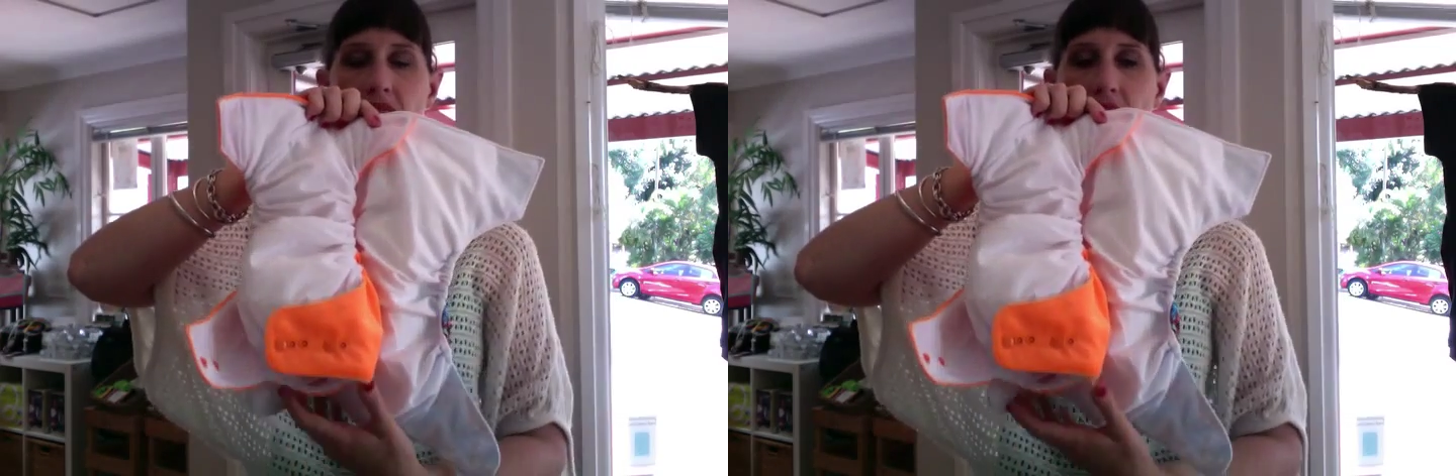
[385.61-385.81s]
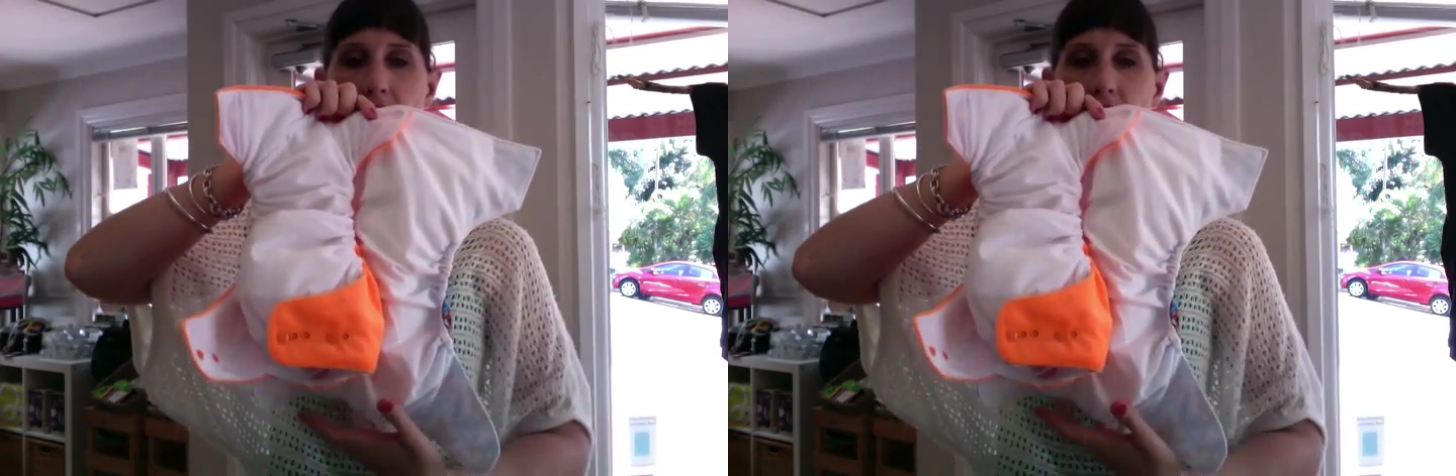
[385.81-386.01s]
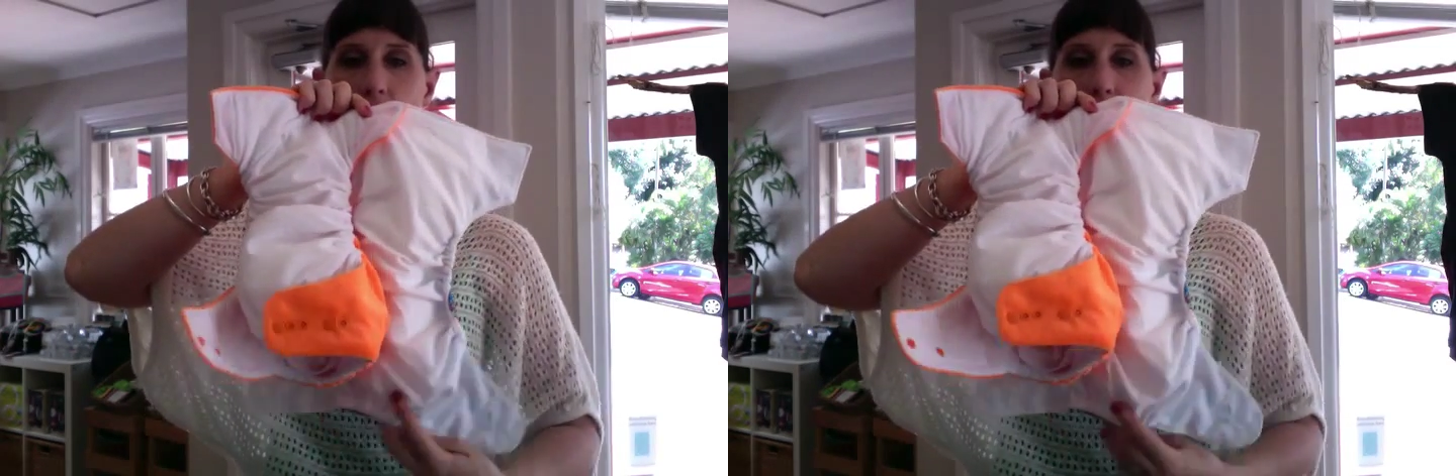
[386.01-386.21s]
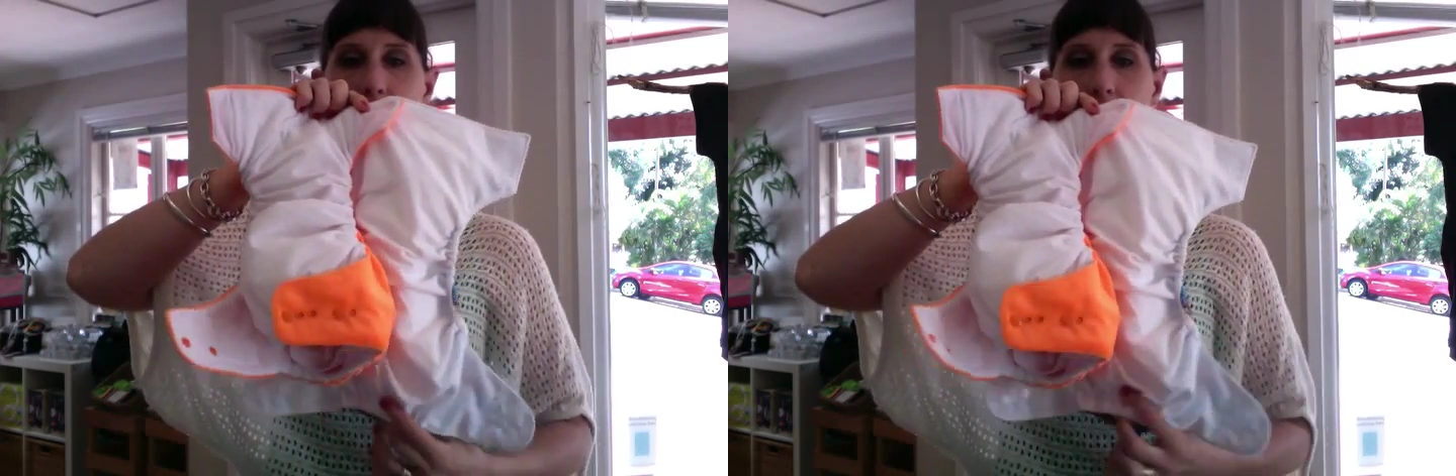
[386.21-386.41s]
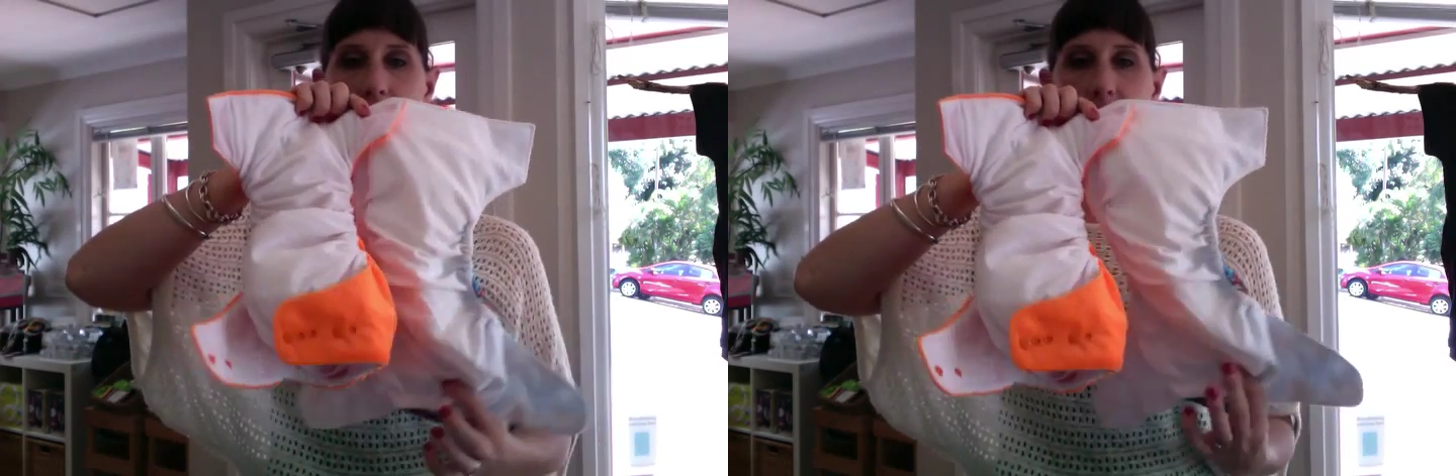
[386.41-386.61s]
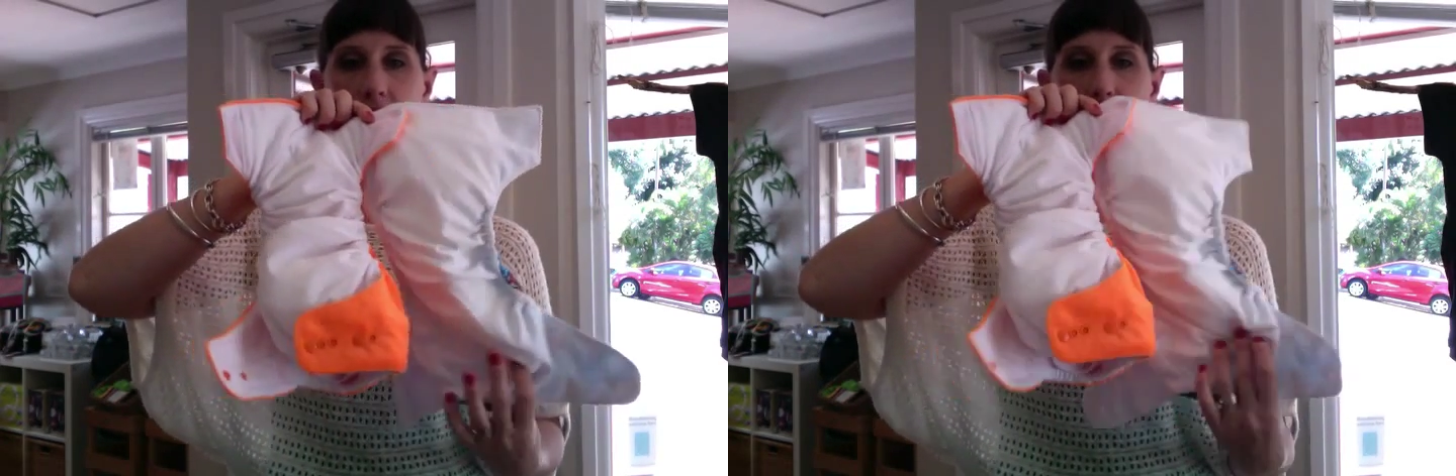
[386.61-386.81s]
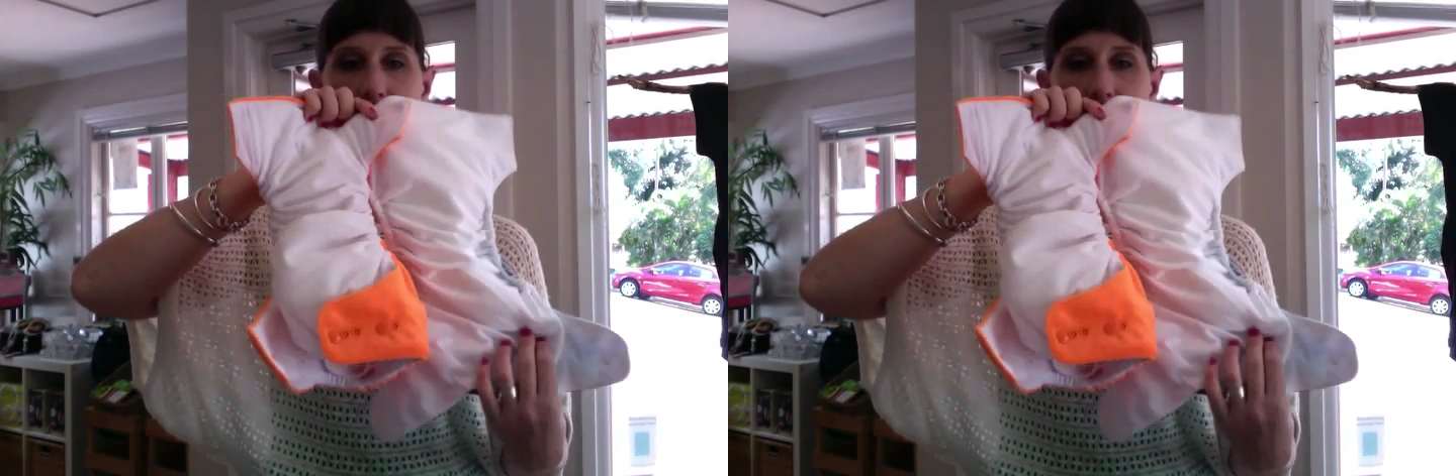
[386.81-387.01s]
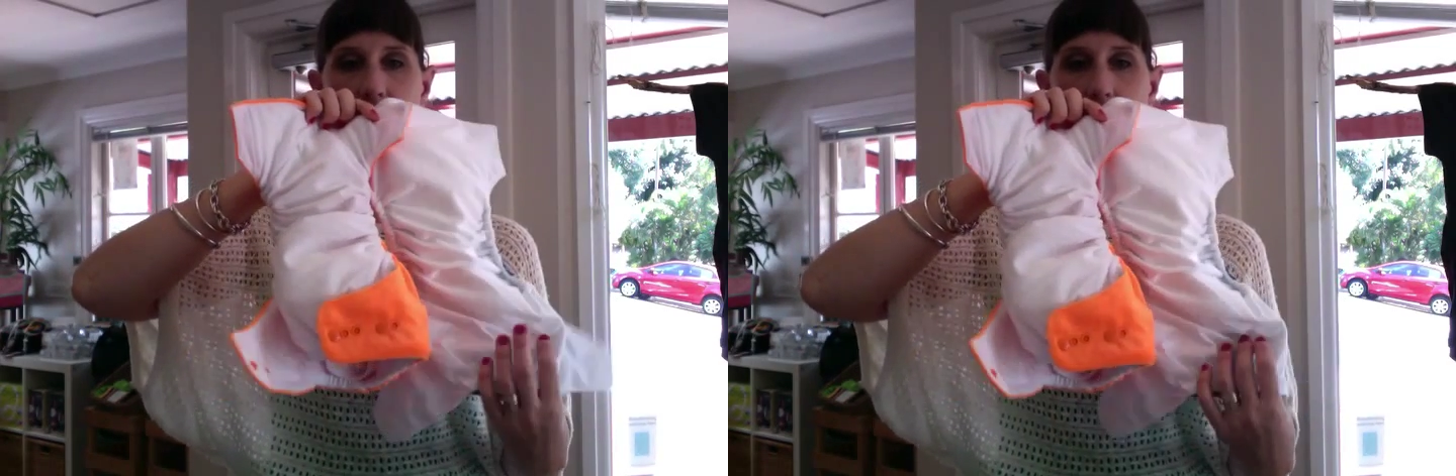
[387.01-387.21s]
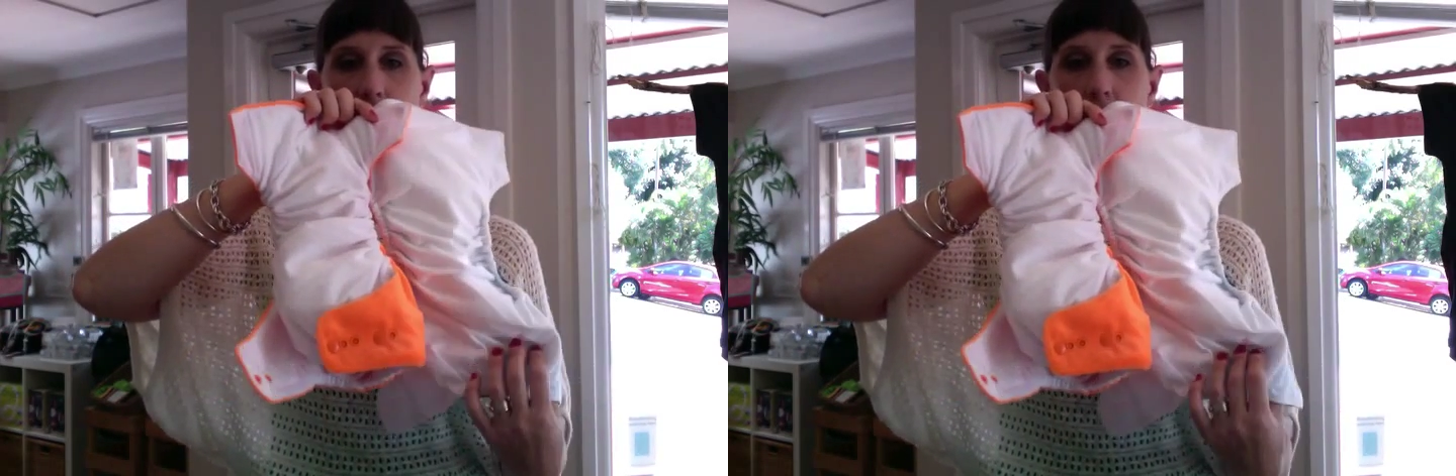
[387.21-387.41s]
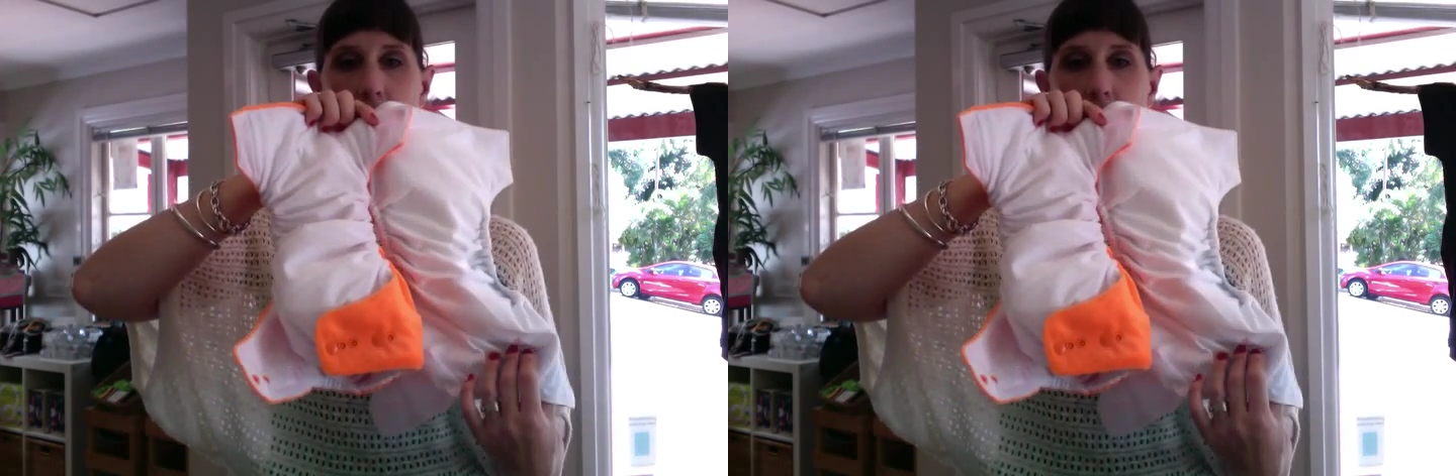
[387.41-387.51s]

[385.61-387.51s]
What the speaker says: that the less expensive one,